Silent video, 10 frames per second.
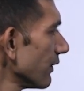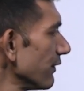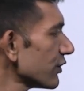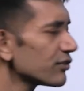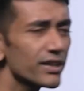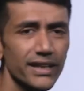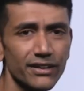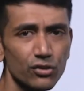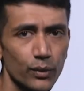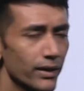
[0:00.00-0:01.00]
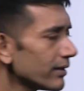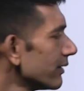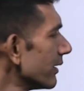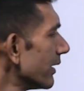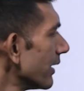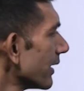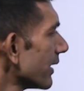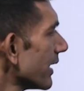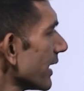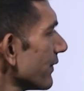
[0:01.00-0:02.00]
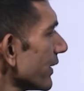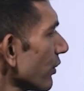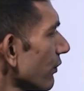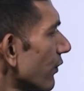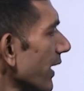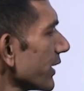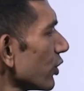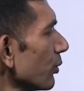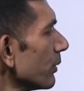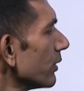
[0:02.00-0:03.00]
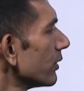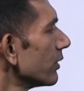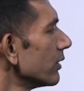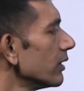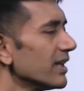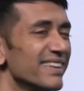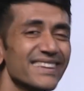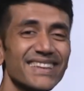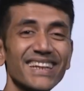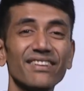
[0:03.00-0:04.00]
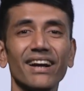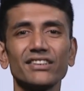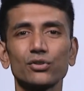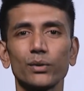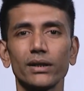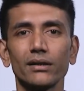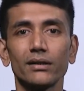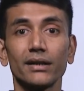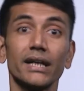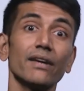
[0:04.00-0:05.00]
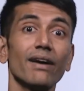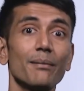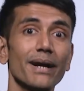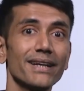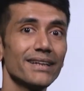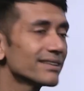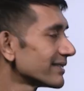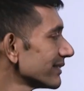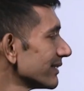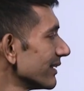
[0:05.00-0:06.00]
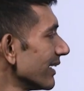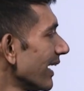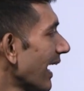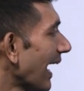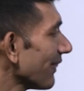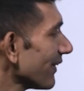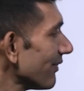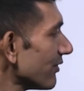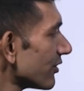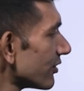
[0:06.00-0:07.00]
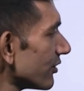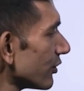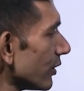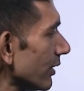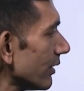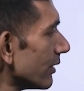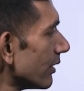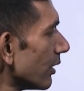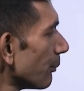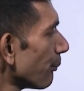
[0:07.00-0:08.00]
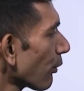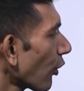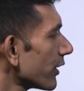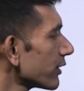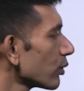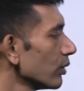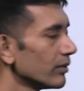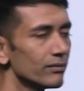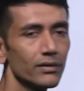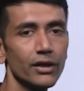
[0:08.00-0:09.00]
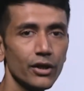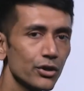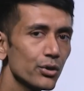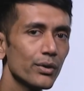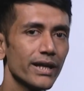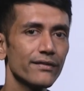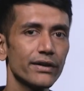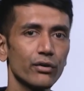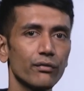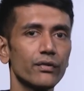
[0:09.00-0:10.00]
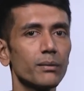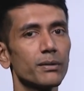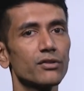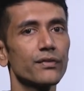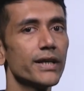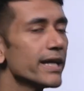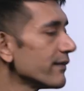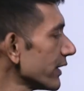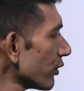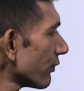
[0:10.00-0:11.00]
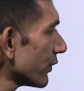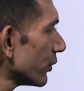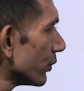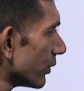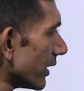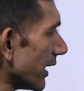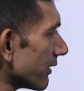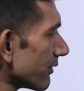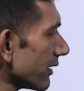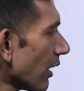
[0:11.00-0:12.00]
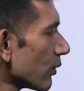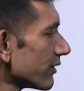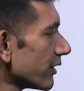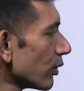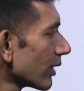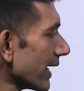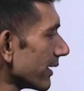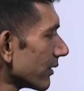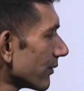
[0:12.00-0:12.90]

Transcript: which is 3x square, derivative of y cube, 3y square, dy by dx. And then this is your product rule, u derivative of v plus v derivative of u. Let us see how does it look like.